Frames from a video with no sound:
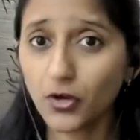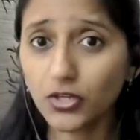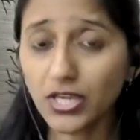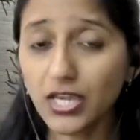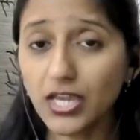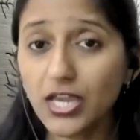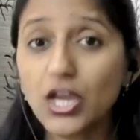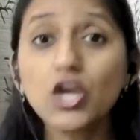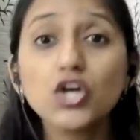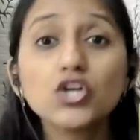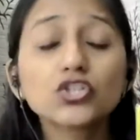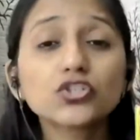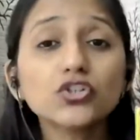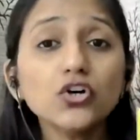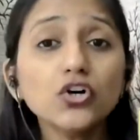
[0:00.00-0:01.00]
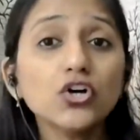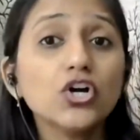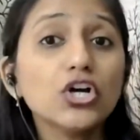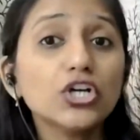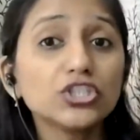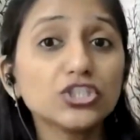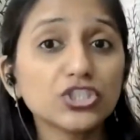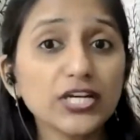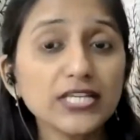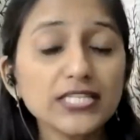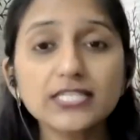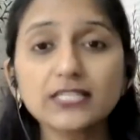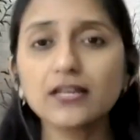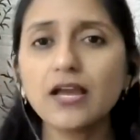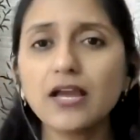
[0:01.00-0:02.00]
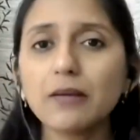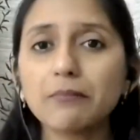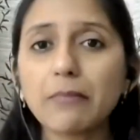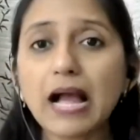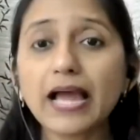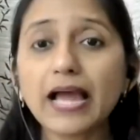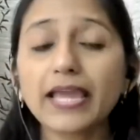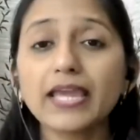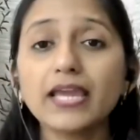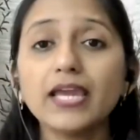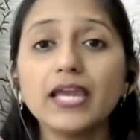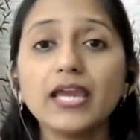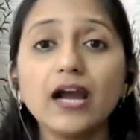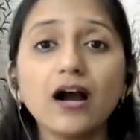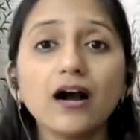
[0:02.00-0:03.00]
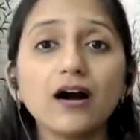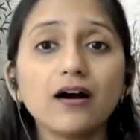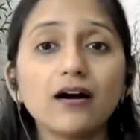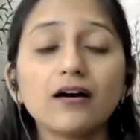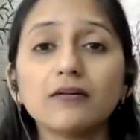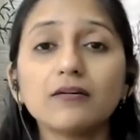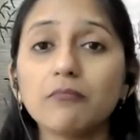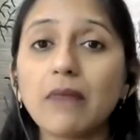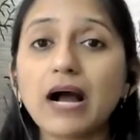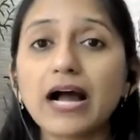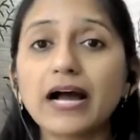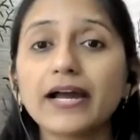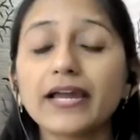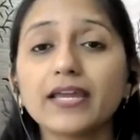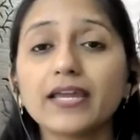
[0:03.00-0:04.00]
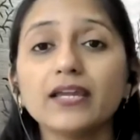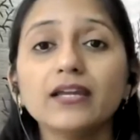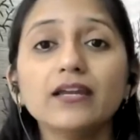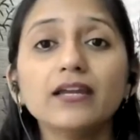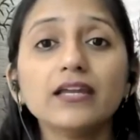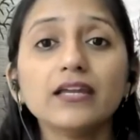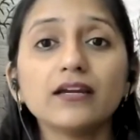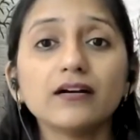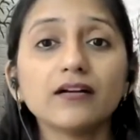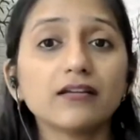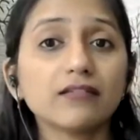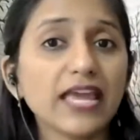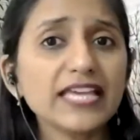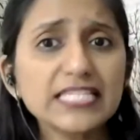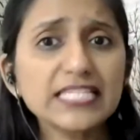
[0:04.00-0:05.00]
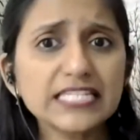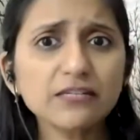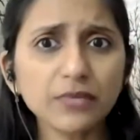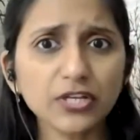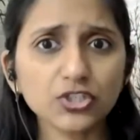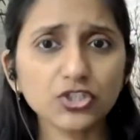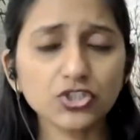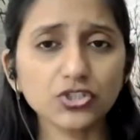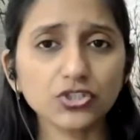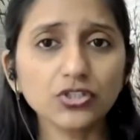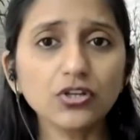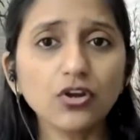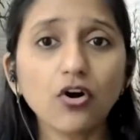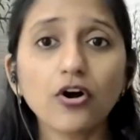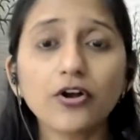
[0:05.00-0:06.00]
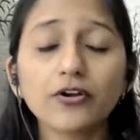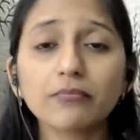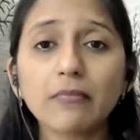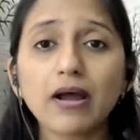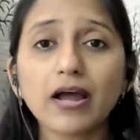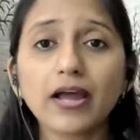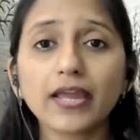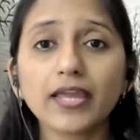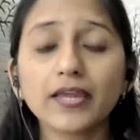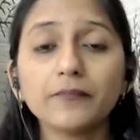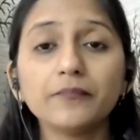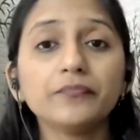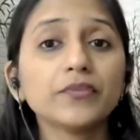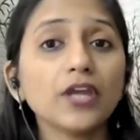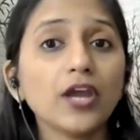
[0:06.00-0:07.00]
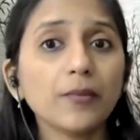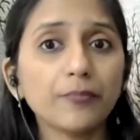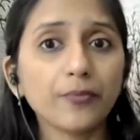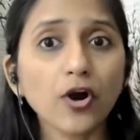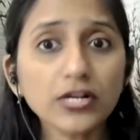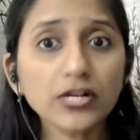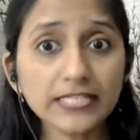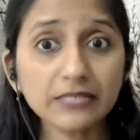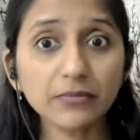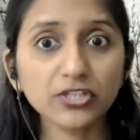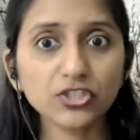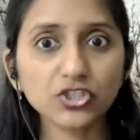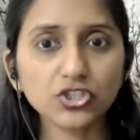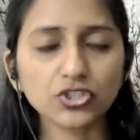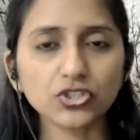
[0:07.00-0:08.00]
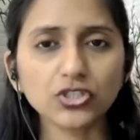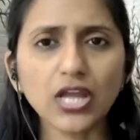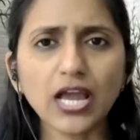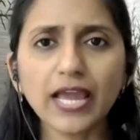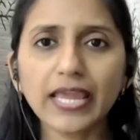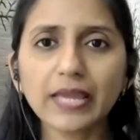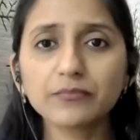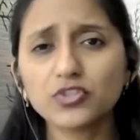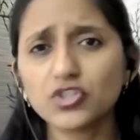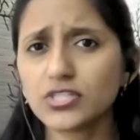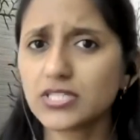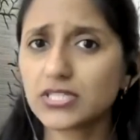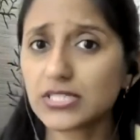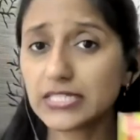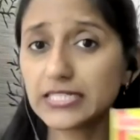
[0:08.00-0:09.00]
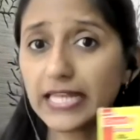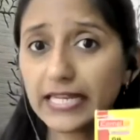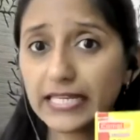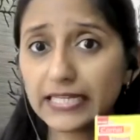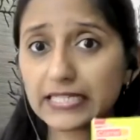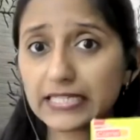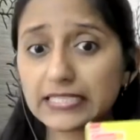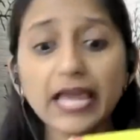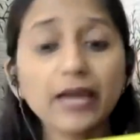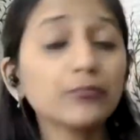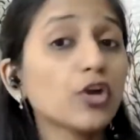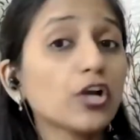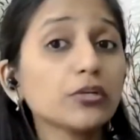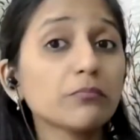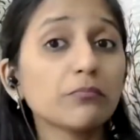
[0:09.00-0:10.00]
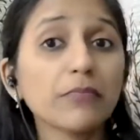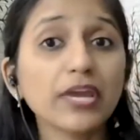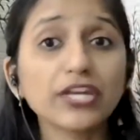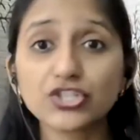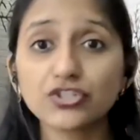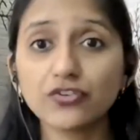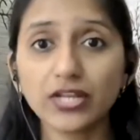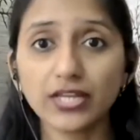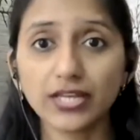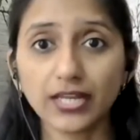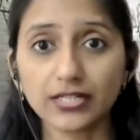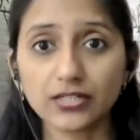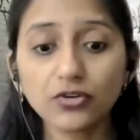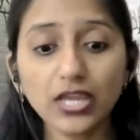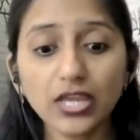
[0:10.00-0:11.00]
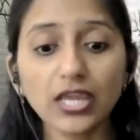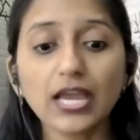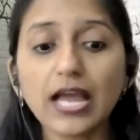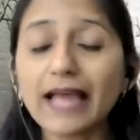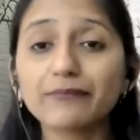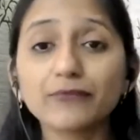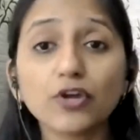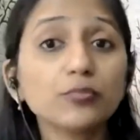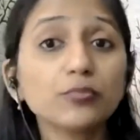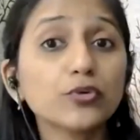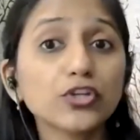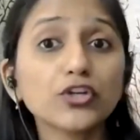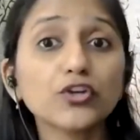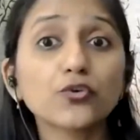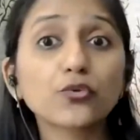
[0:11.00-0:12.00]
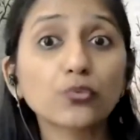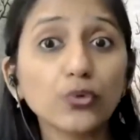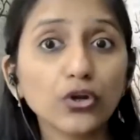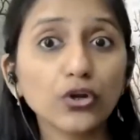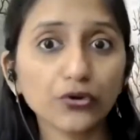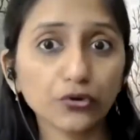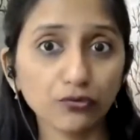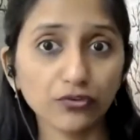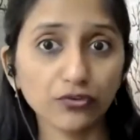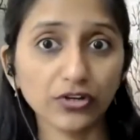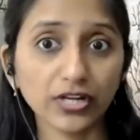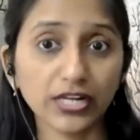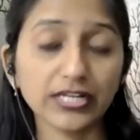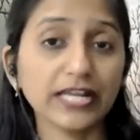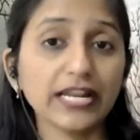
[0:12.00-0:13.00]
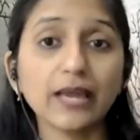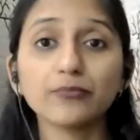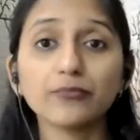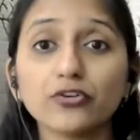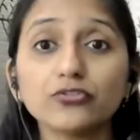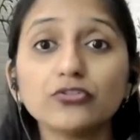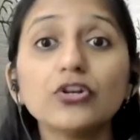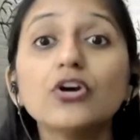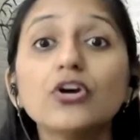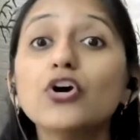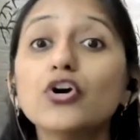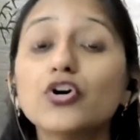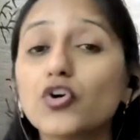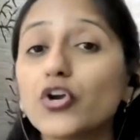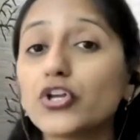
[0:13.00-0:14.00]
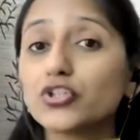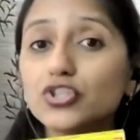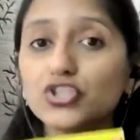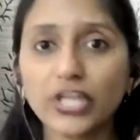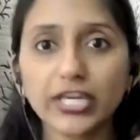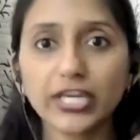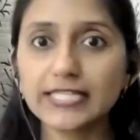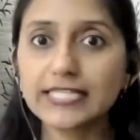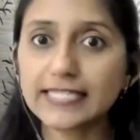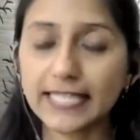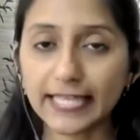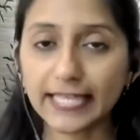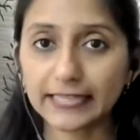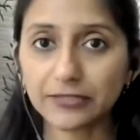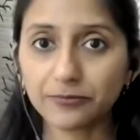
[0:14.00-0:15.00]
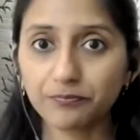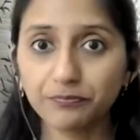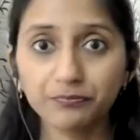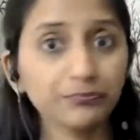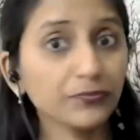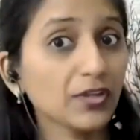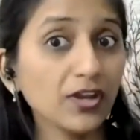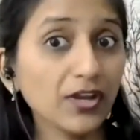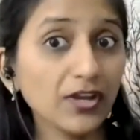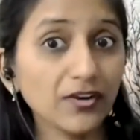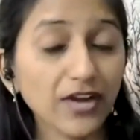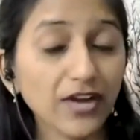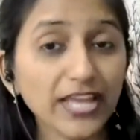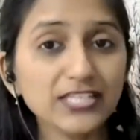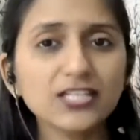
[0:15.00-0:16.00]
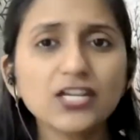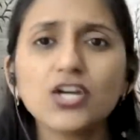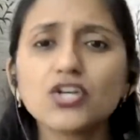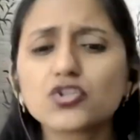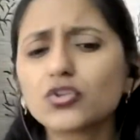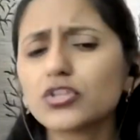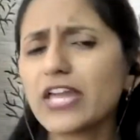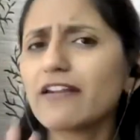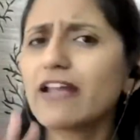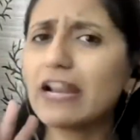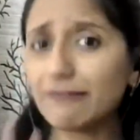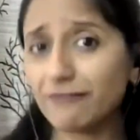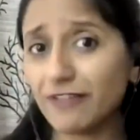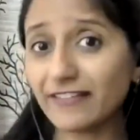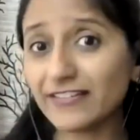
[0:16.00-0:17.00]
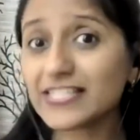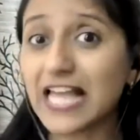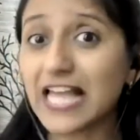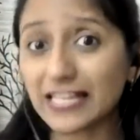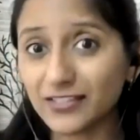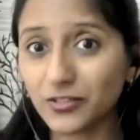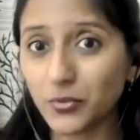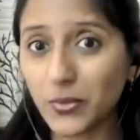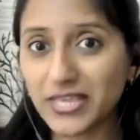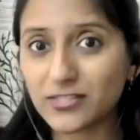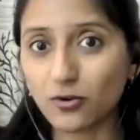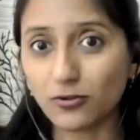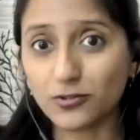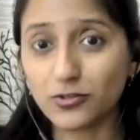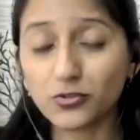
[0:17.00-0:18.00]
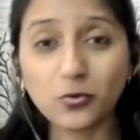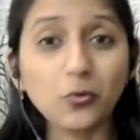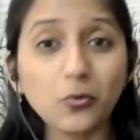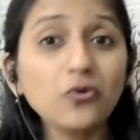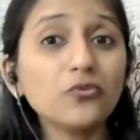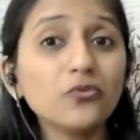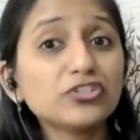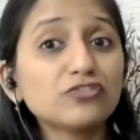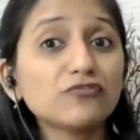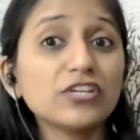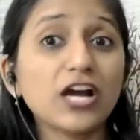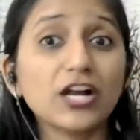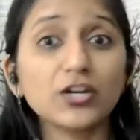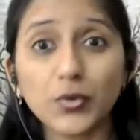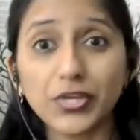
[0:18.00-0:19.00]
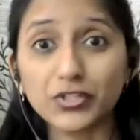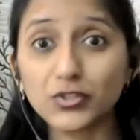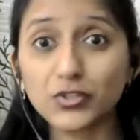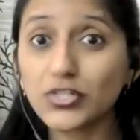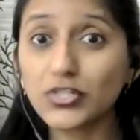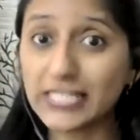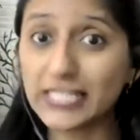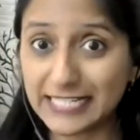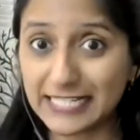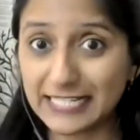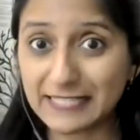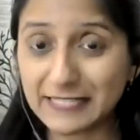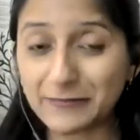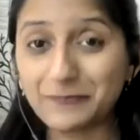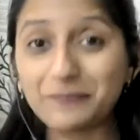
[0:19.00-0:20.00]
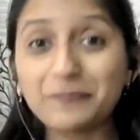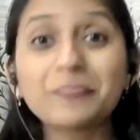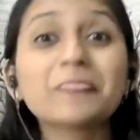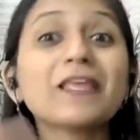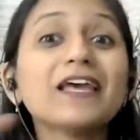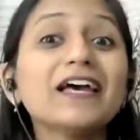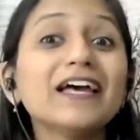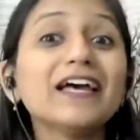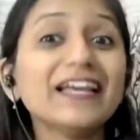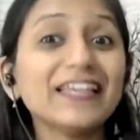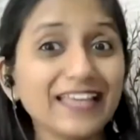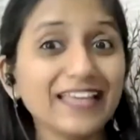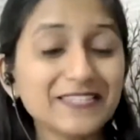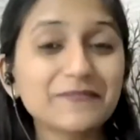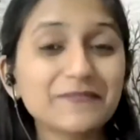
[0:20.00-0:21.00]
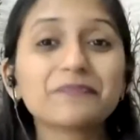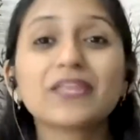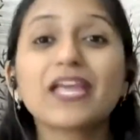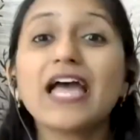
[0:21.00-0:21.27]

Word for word: Okay. So just by my estimation or my approximation, I am just telling it. I am not measuring it. Okay. I am not putting a ruler over it and not going to check its length. Right. So there are various other ways also, which we are going to discuss. Yes.